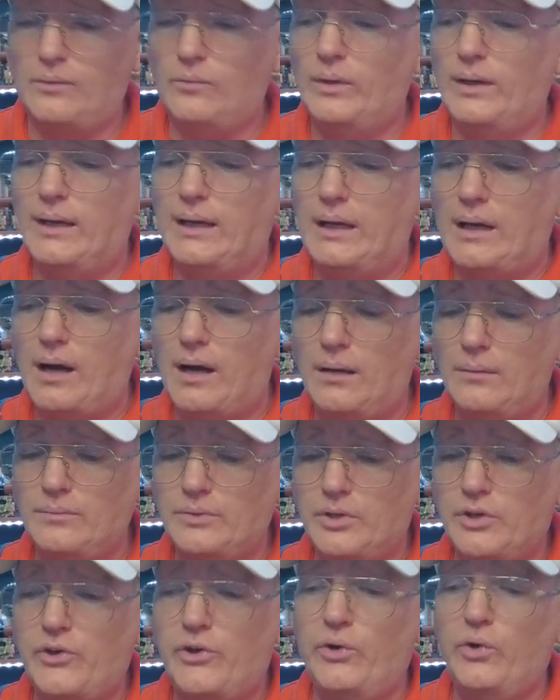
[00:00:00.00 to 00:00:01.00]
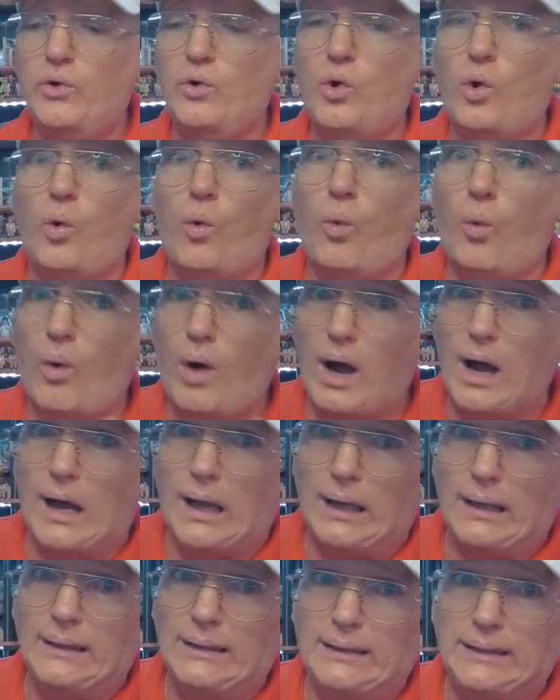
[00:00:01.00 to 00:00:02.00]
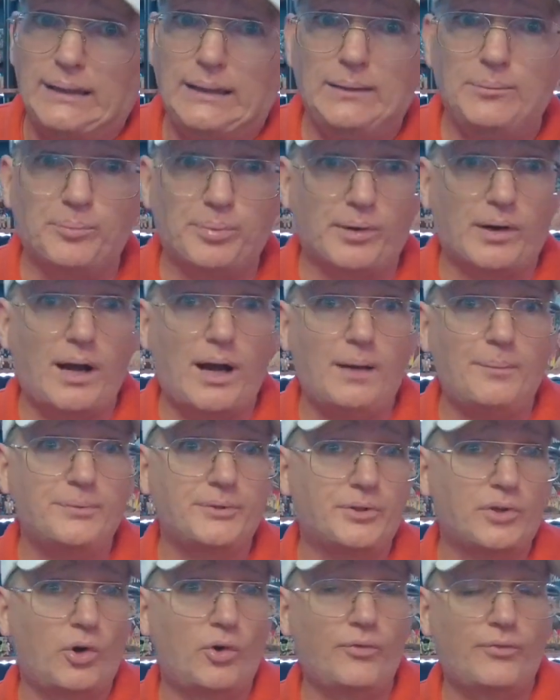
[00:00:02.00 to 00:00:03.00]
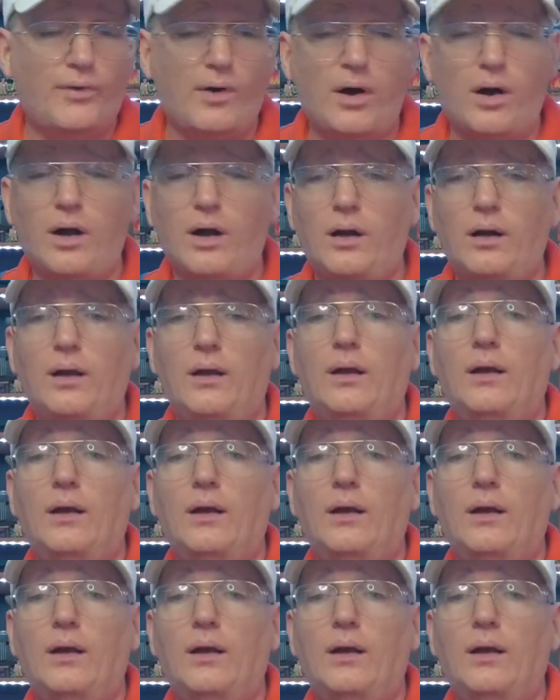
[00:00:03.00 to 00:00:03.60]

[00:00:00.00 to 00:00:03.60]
When it comes to quality props so far,